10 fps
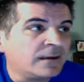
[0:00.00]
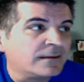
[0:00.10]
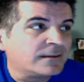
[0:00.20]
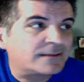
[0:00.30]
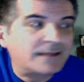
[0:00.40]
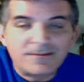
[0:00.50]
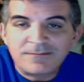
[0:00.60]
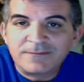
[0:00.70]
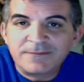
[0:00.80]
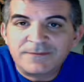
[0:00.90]

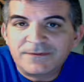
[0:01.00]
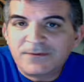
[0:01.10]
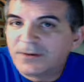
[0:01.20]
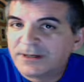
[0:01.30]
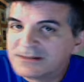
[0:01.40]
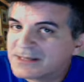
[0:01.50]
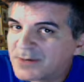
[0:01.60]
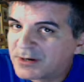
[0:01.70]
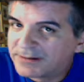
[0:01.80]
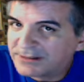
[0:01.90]
some 40 some
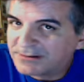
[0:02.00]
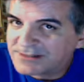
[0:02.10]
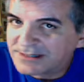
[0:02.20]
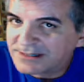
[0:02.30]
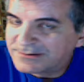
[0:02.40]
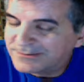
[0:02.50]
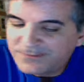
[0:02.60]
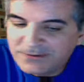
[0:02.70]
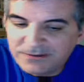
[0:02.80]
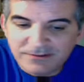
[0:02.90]
odd years ago,
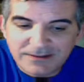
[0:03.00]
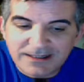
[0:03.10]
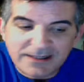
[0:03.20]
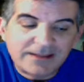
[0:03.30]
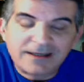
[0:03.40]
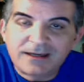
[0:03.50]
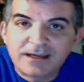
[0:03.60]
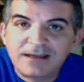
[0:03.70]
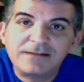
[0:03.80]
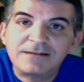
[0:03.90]
who I think
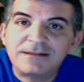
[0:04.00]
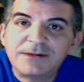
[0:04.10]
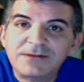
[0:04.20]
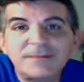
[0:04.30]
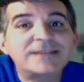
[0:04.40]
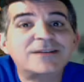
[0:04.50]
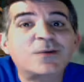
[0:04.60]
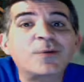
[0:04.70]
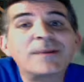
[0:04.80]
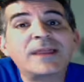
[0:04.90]
is the most amazing
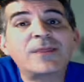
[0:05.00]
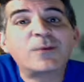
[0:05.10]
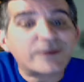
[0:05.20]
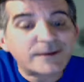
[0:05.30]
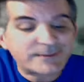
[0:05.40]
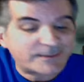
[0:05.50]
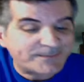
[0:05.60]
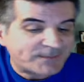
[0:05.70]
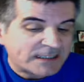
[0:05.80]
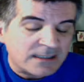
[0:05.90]
woman in the world.
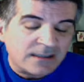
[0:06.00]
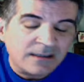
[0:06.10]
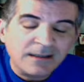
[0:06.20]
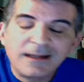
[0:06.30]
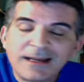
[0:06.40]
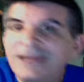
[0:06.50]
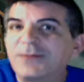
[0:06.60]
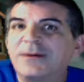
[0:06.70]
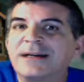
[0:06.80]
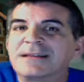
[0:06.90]

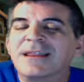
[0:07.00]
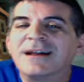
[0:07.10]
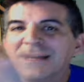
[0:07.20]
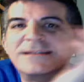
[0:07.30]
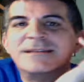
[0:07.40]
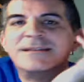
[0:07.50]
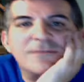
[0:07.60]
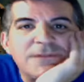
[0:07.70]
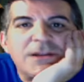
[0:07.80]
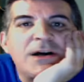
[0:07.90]
Anyways, lots to
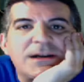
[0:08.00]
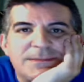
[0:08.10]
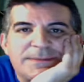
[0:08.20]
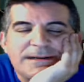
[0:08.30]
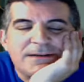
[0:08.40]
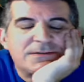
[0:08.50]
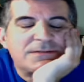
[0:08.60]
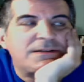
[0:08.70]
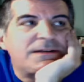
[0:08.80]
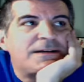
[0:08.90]
vlog
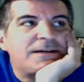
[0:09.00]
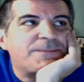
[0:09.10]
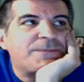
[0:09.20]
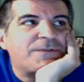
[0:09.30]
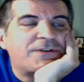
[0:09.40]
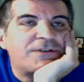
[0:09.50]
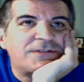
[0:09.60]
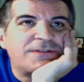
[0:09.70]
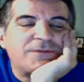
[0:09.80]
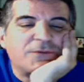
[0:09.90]
about. First
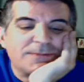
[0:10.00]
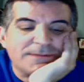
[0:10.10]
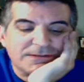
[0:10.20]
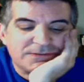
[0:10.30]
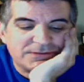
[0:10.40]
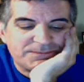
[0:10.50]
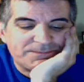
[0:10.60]
and foremost,